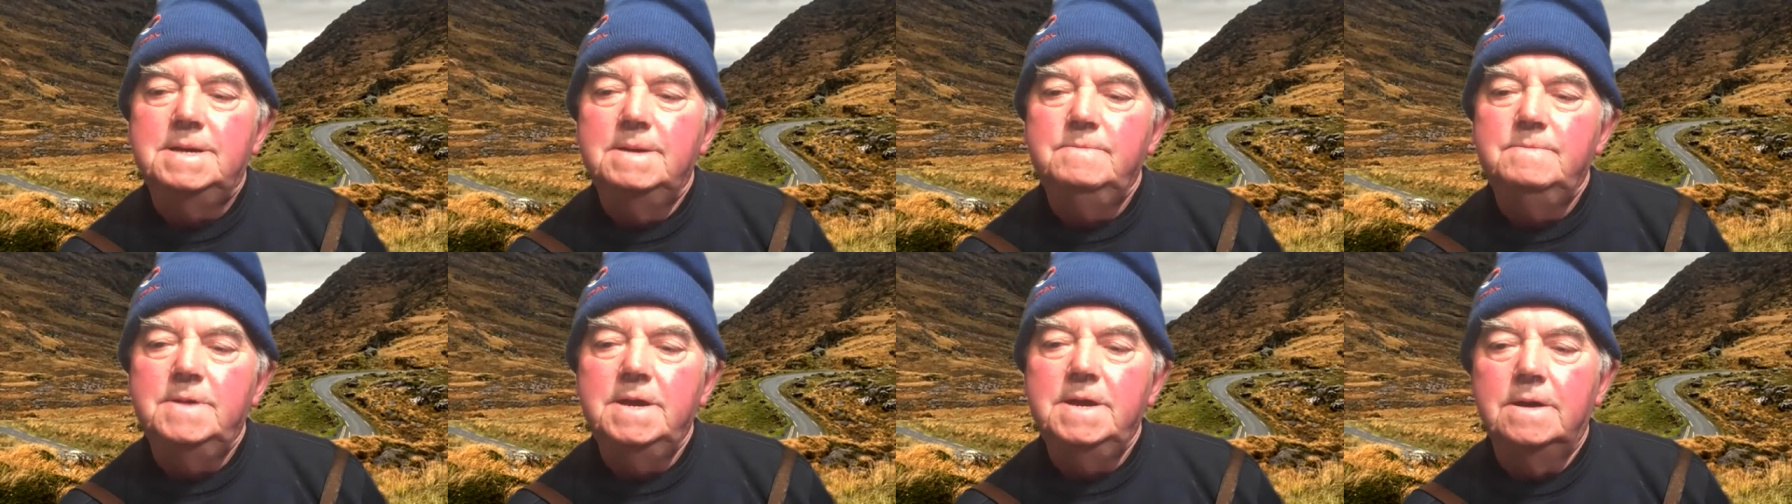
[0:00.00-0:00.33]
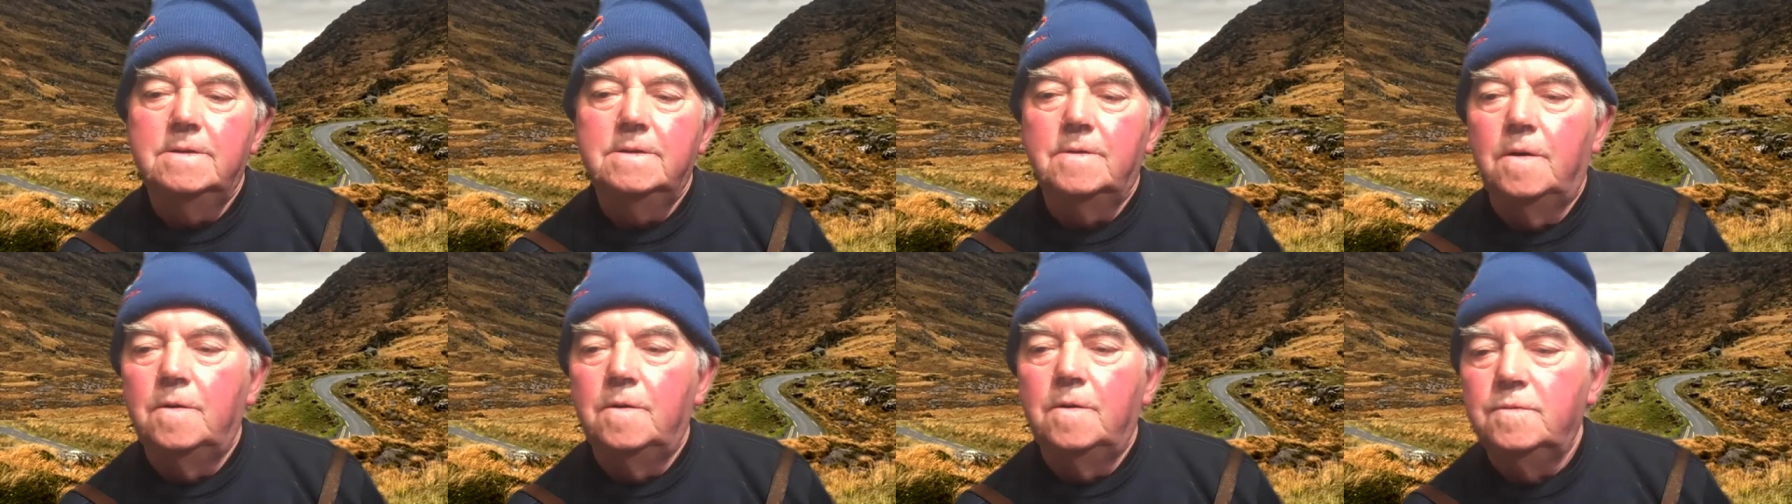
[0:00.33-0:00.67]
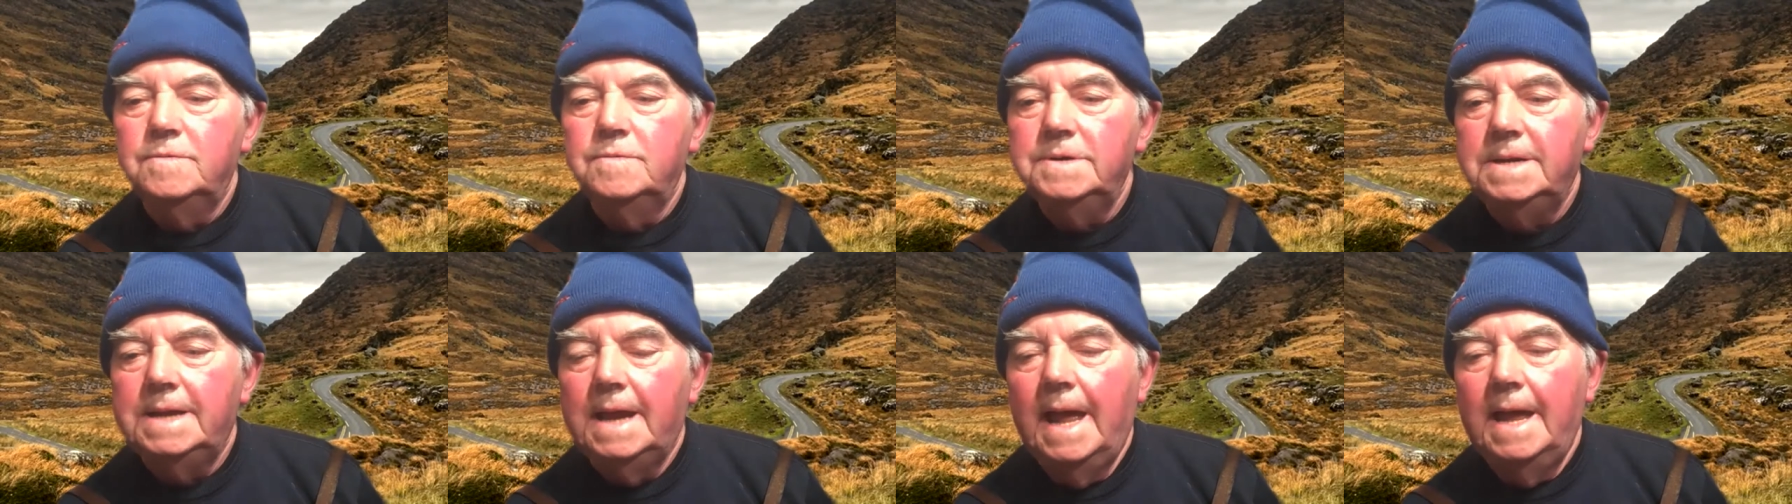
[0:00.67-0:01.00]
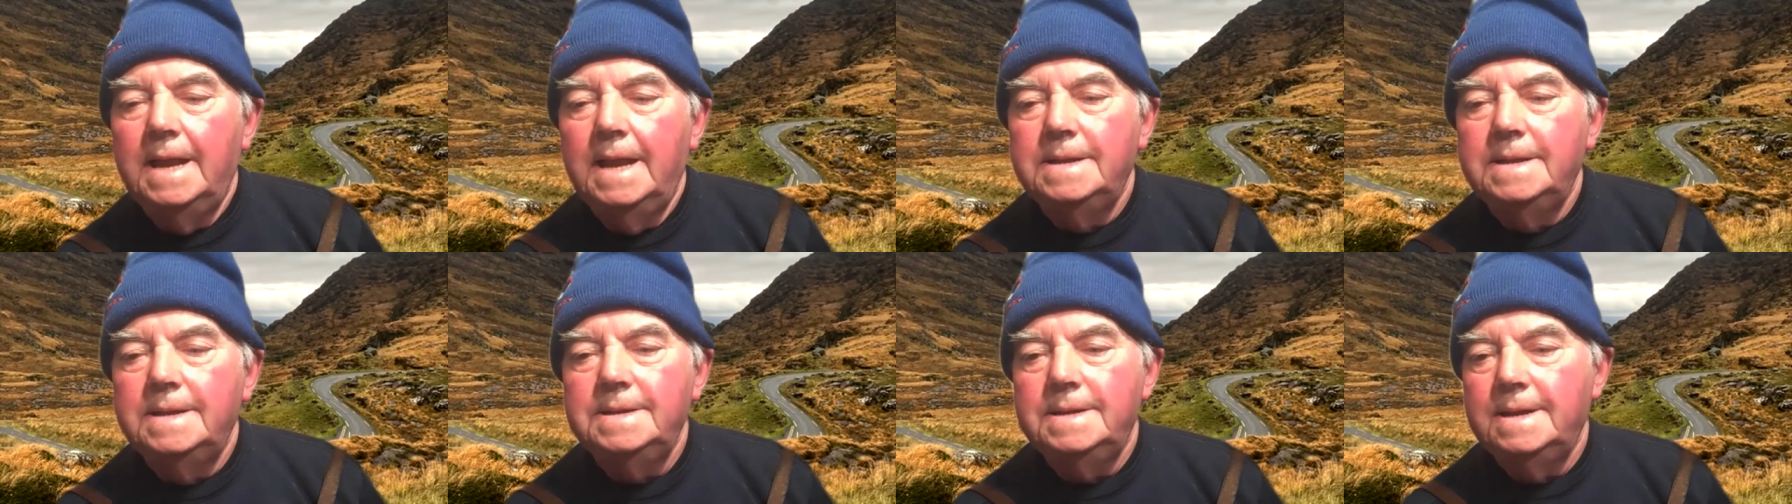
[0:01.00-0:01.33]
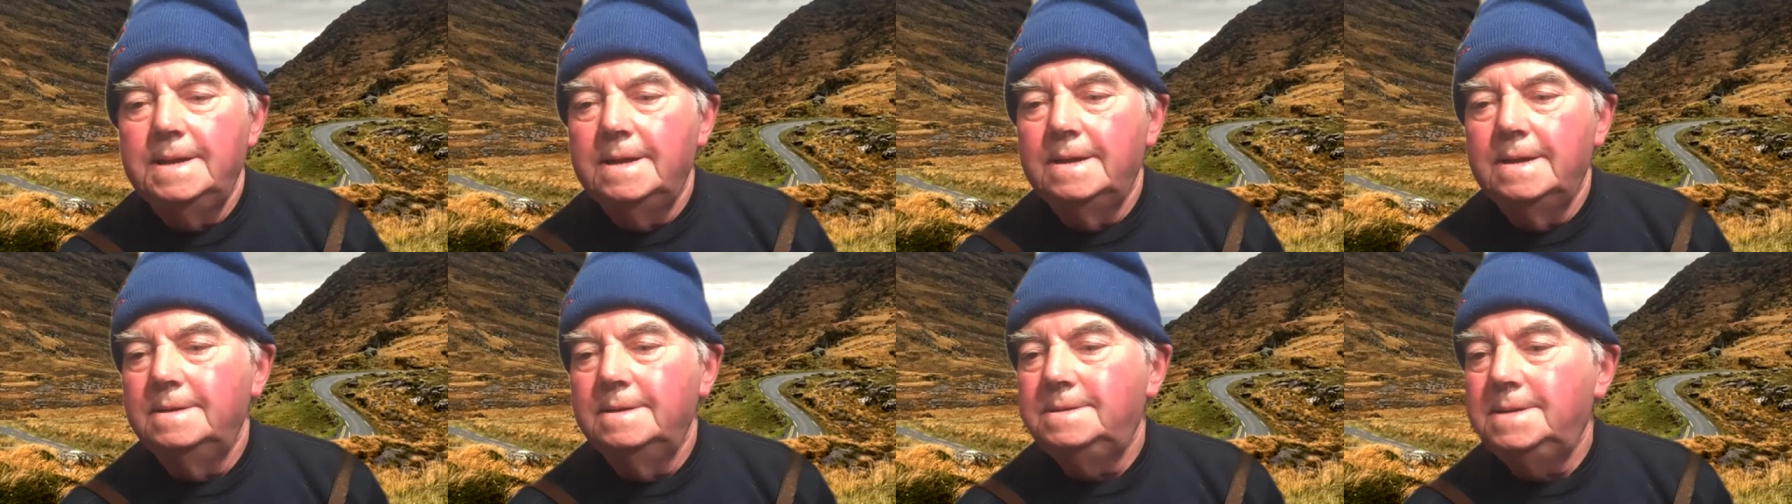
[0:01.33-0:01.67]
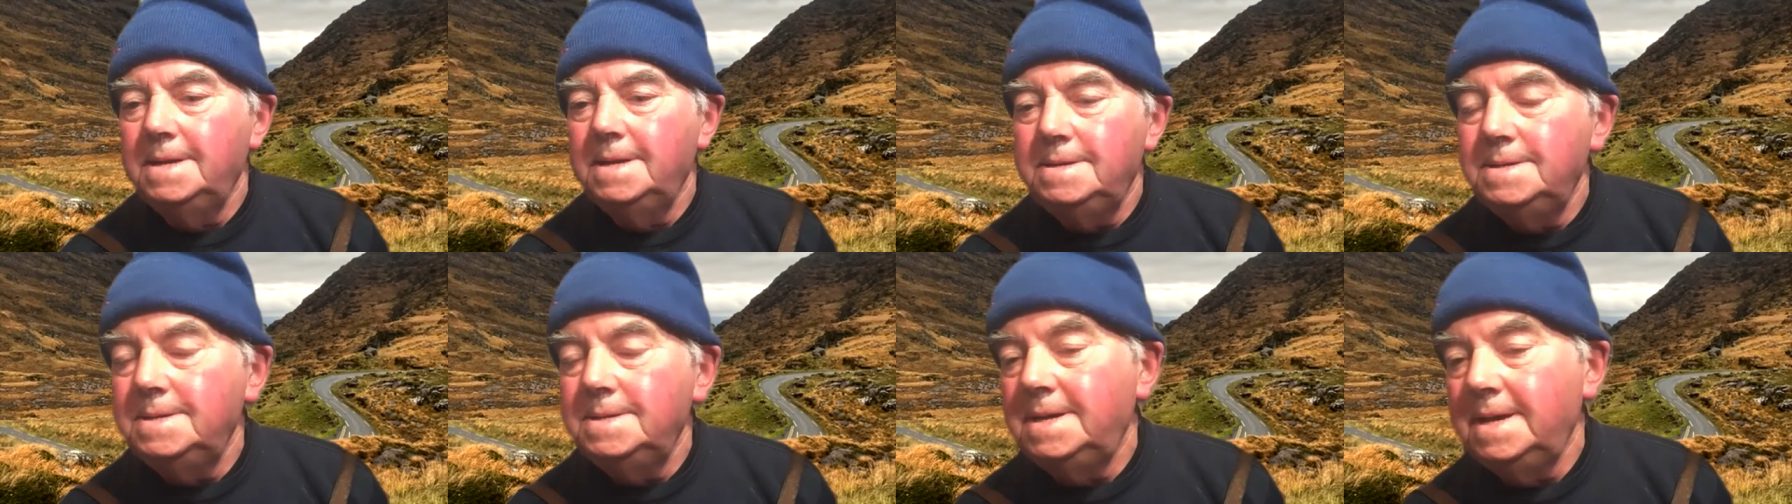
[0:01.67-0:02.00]
to be around and uh,
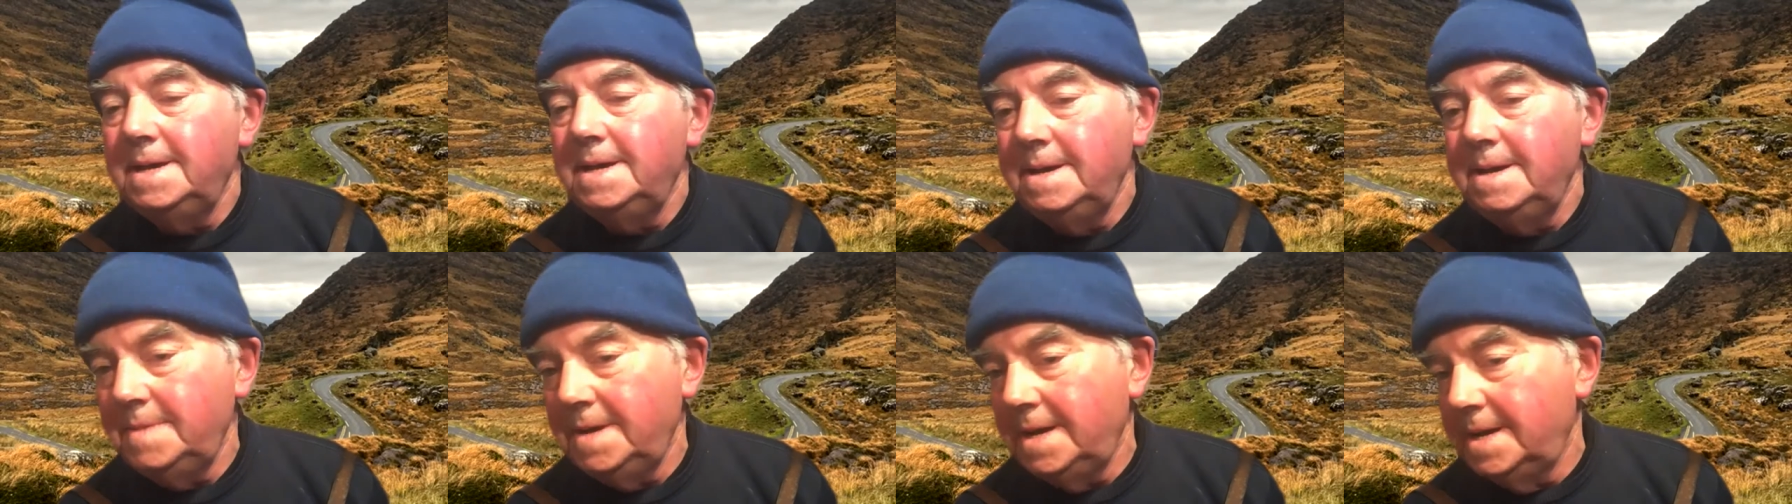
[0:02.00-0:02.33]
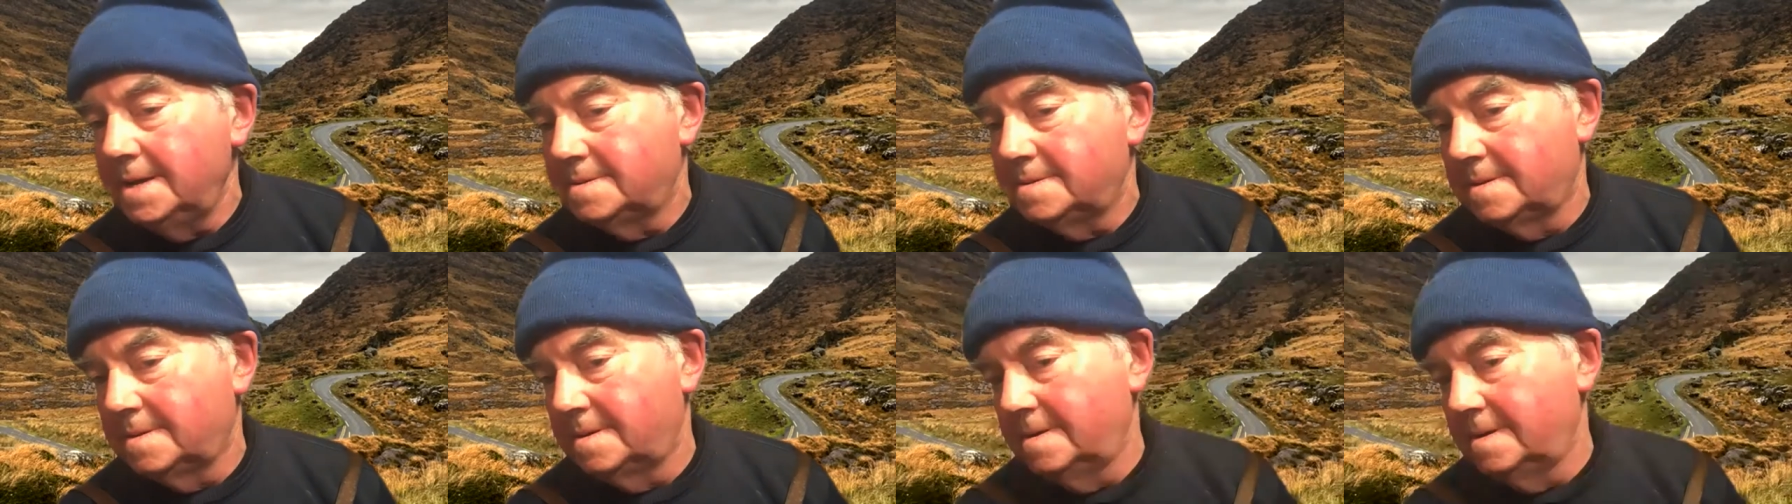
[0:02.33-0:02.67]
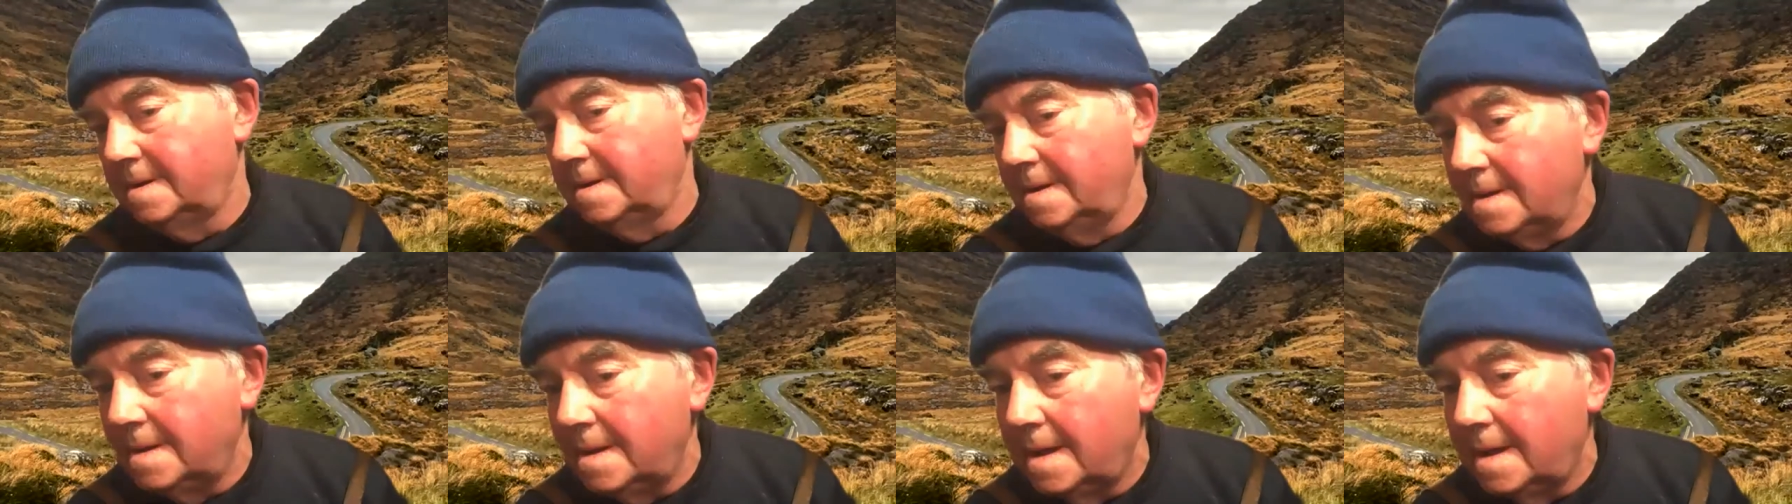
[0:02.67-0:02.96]
didn't he meet her?